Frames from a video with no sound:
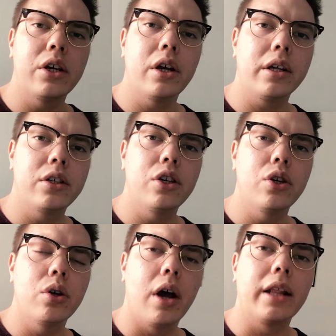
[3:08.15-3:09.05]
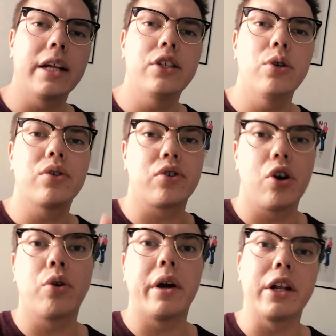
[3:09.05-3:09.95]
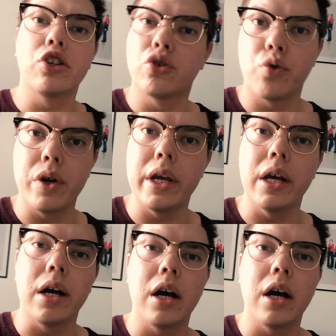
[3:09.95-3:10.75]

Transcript: I like to use a songwriting tree.